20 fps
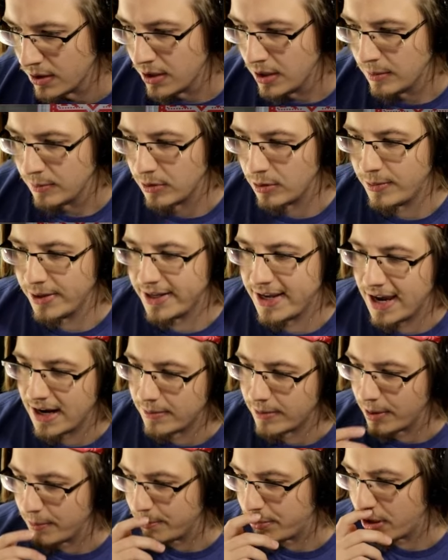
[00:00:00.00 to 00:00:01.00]
Brought my cat on
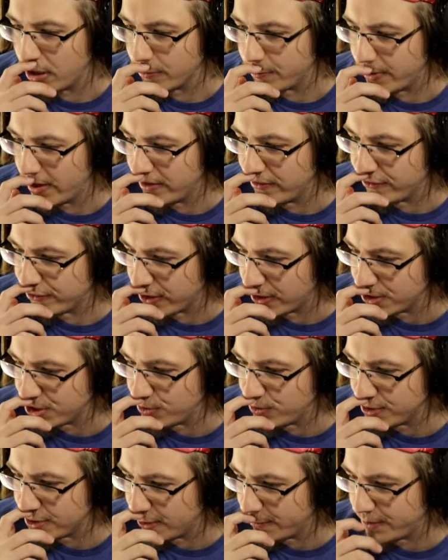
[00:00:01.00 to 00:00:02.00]
my bunk bed. Forgot she
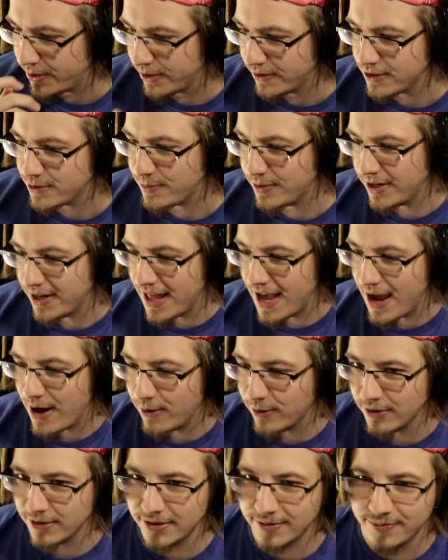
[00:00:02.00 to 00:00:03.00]
was up here and spent an
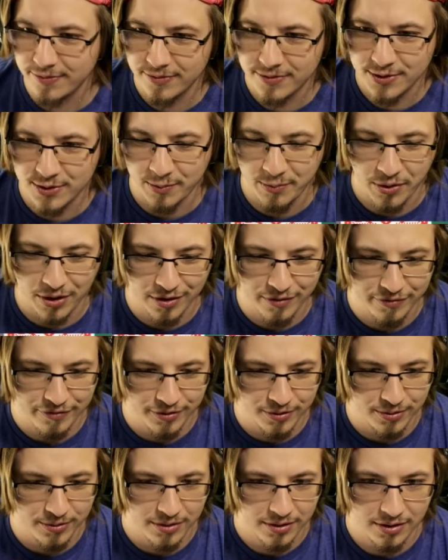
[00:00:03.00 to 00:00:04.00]
hour. So I brought her
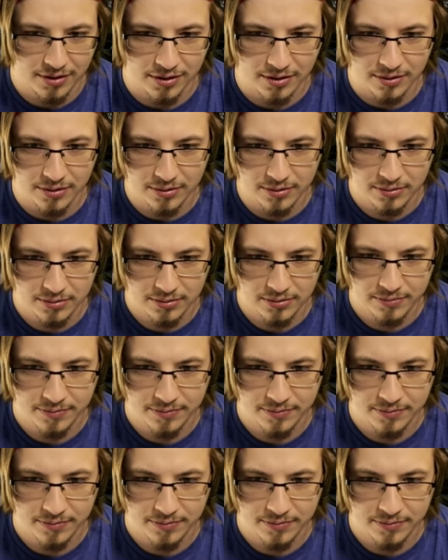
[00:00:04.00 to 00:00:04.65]
food. Aww.